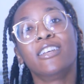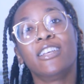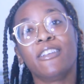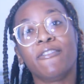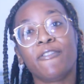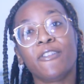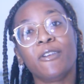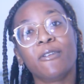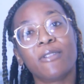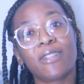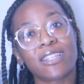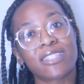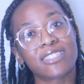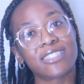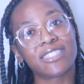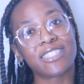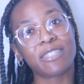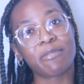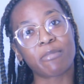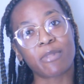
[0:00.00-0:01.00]
if you would like
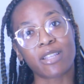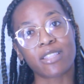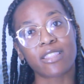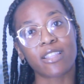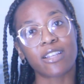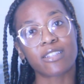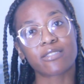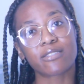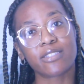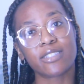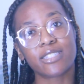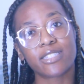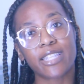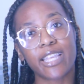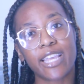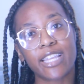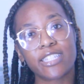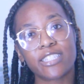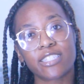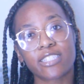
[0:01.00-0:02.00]
to see my thoughts on these
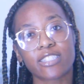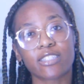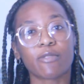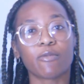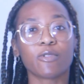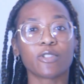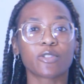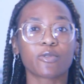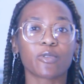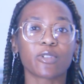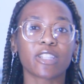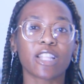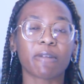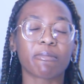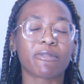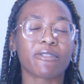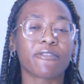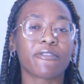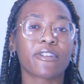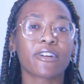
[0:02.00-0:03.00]
cages and which one I
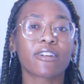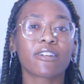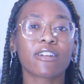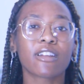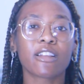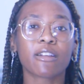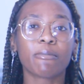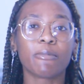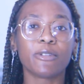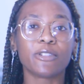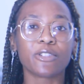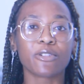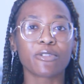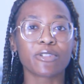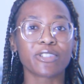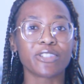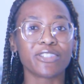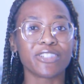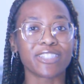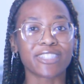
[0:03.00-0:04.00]
prefer, be
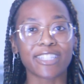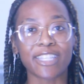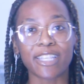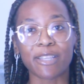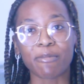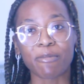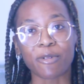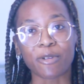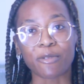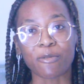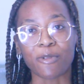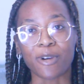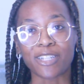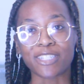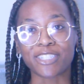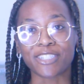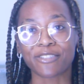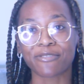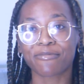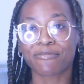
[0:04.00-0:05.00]
sure to just keep on
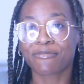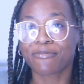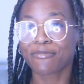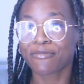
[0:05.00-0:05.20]
watching.